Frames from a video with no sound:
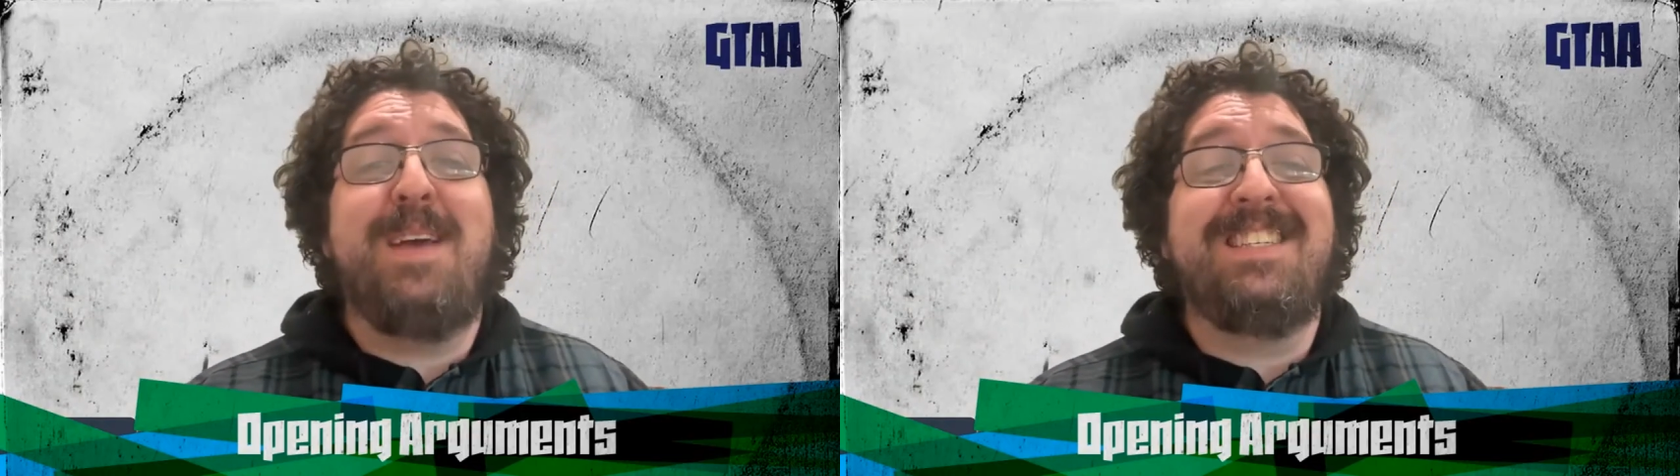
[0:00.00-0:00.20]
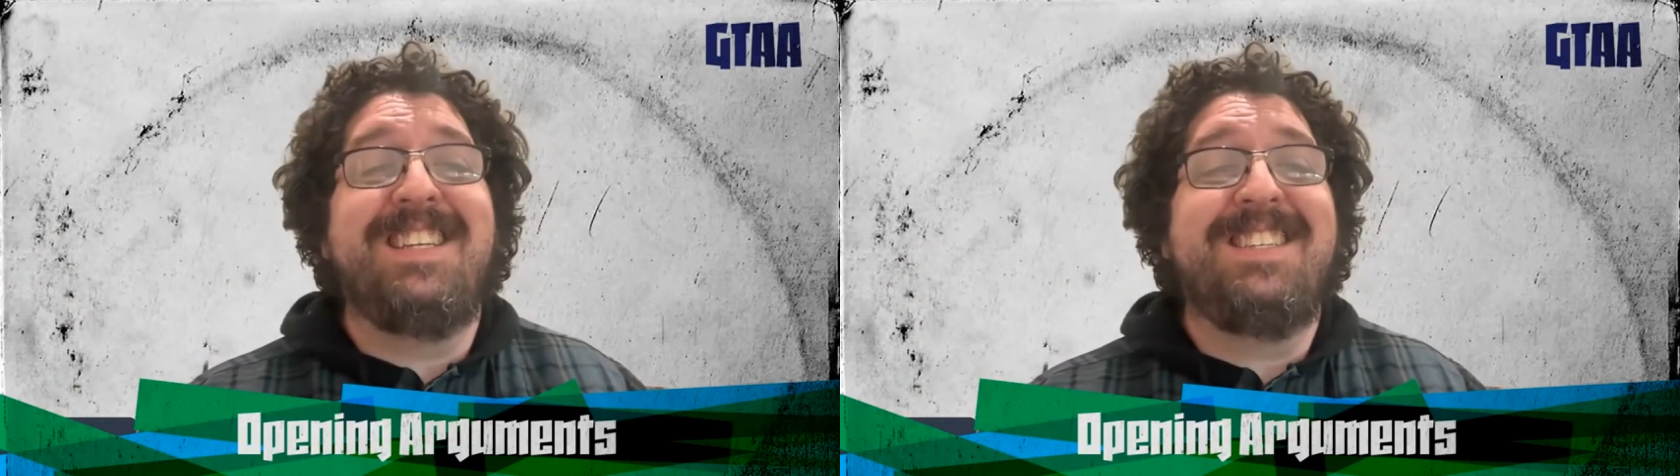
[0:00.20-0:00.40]

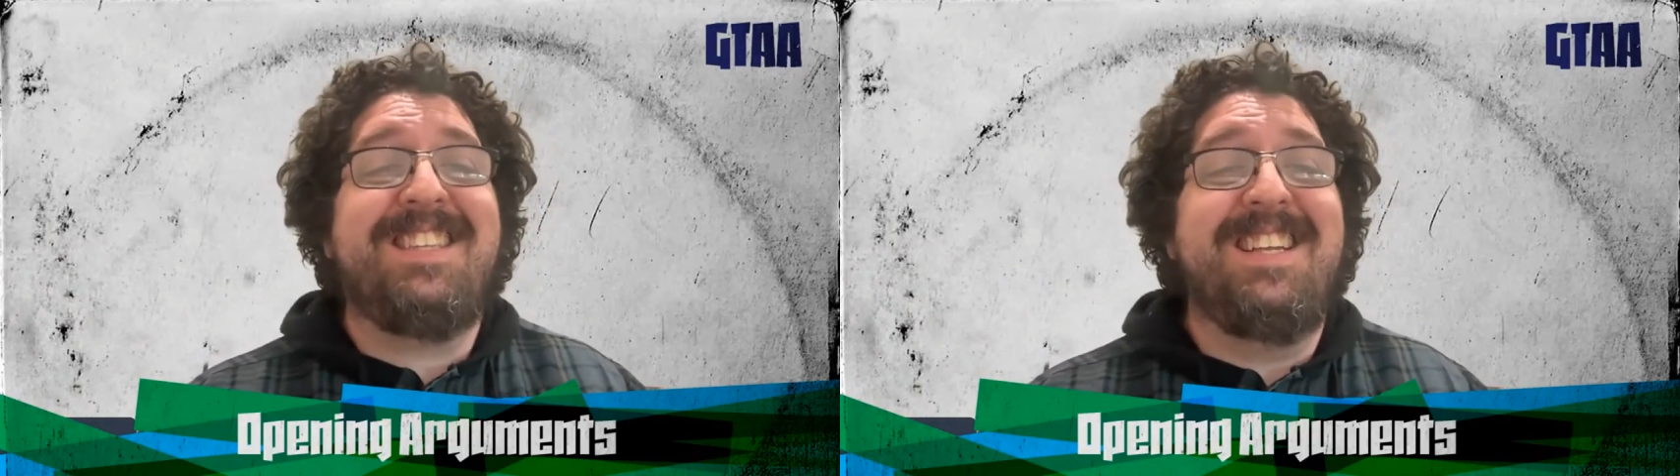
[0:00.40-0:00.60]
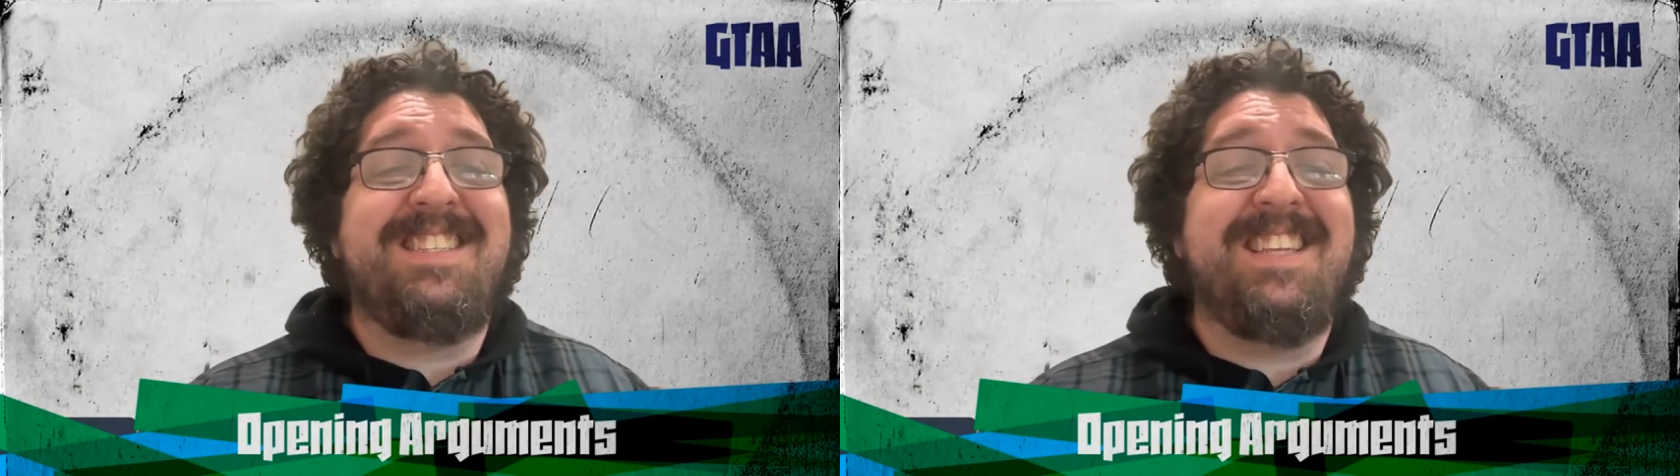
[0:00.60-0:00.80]
peasants
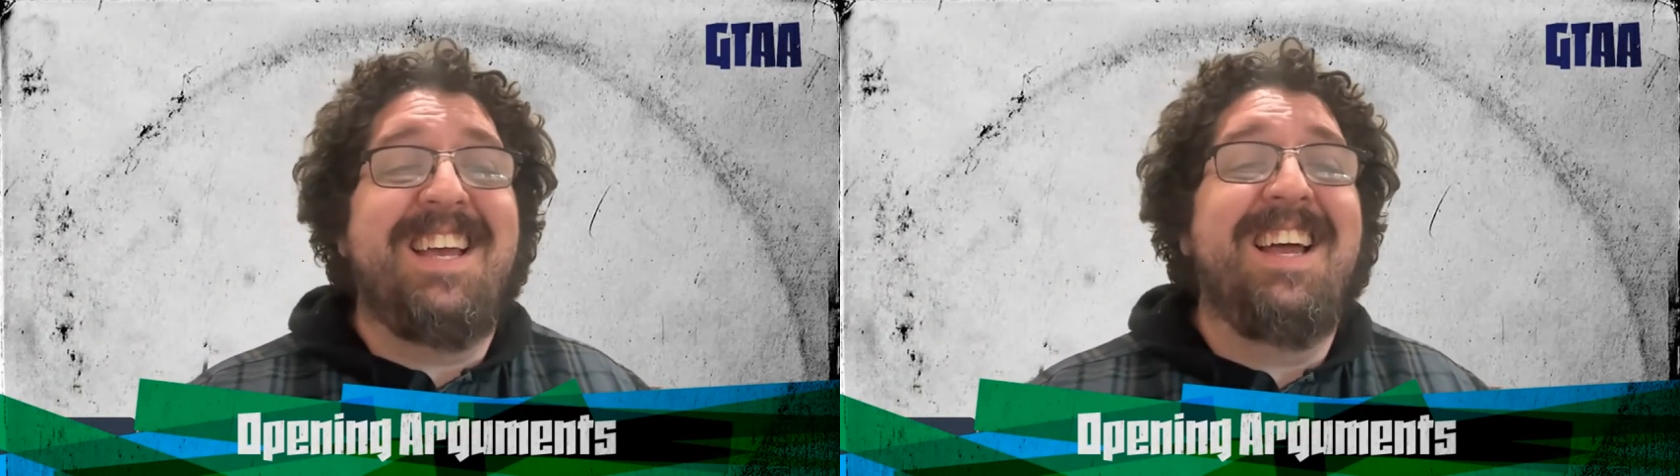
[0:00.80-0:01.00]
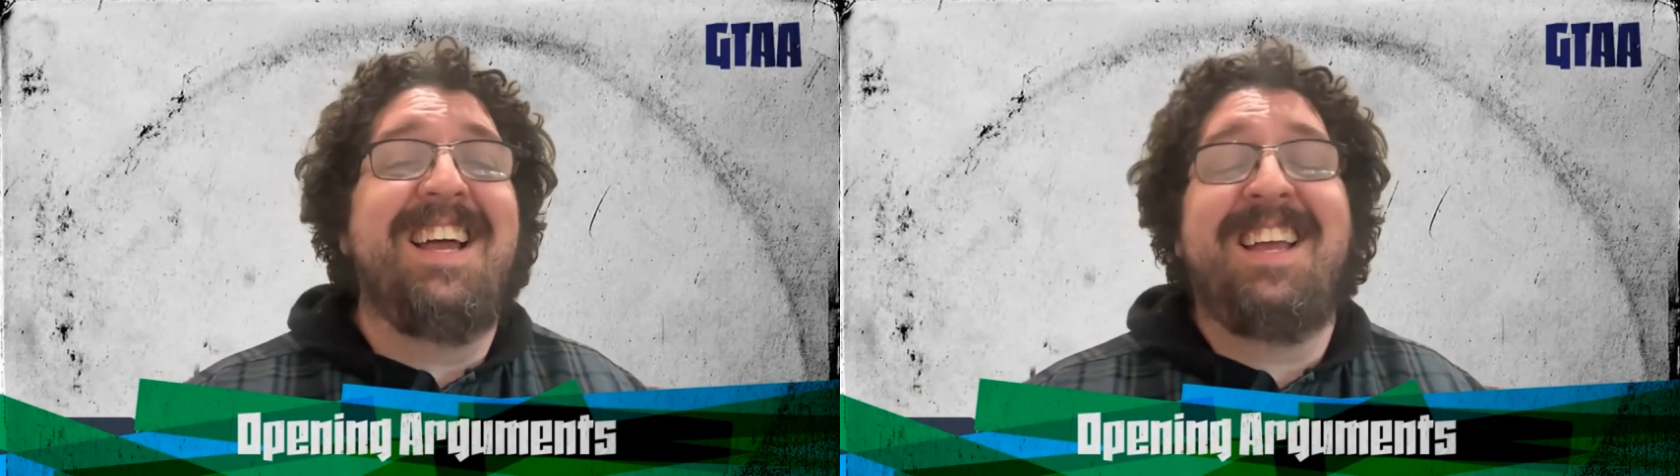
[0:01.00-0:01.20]

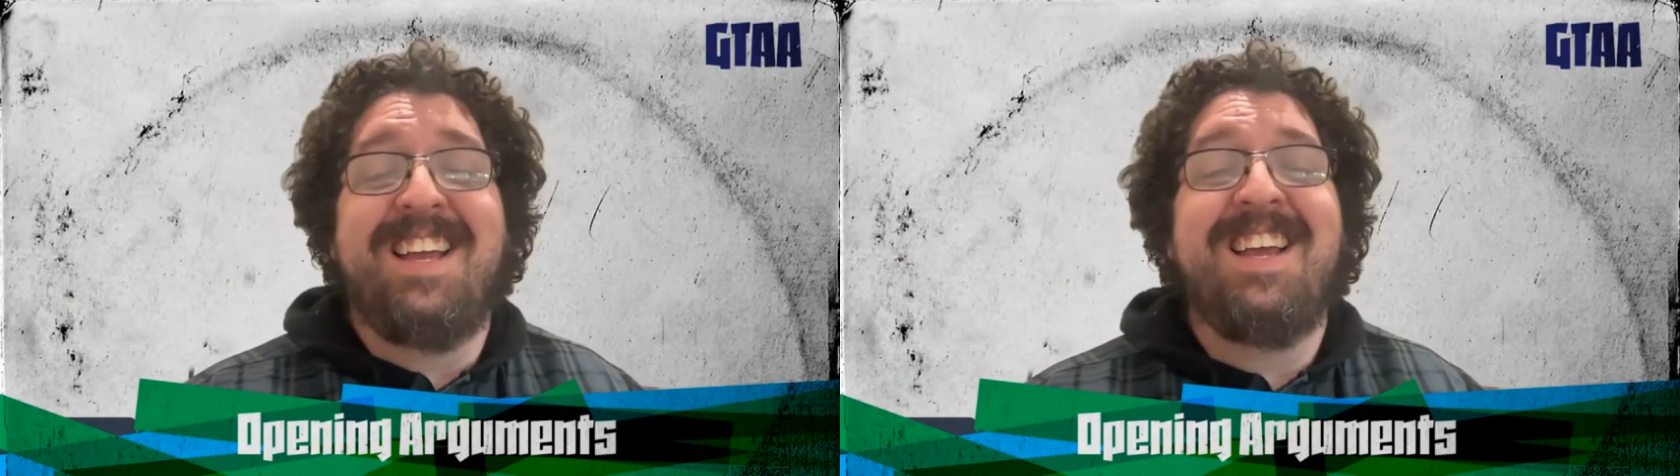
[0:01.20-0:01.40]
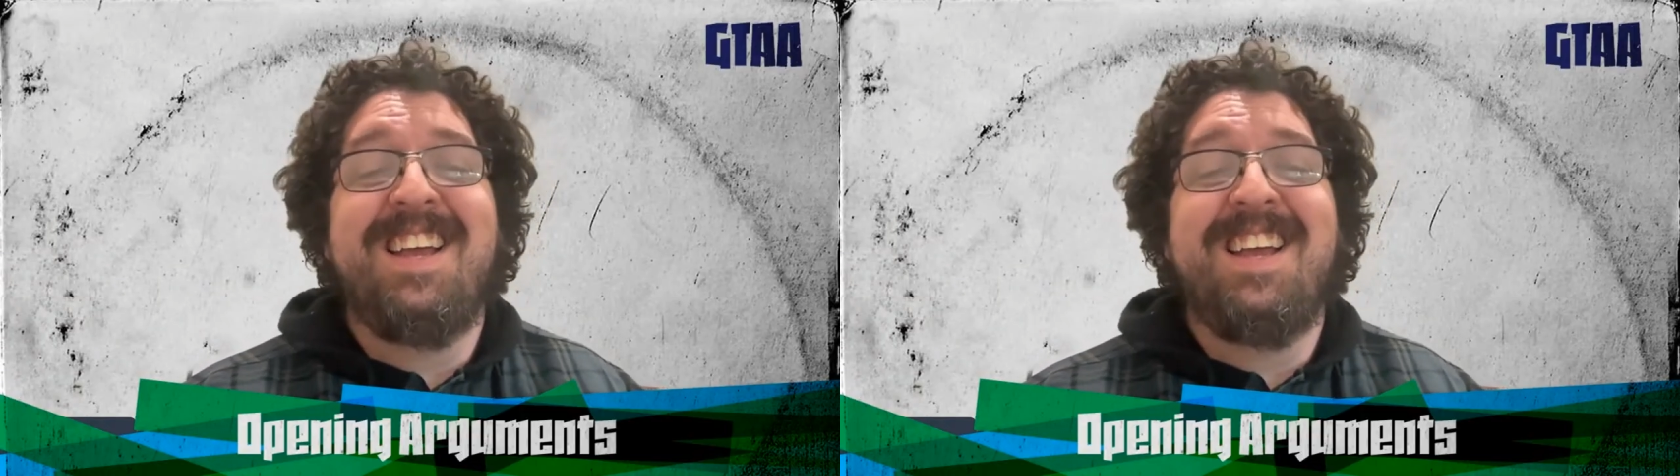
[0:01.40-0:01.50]
that,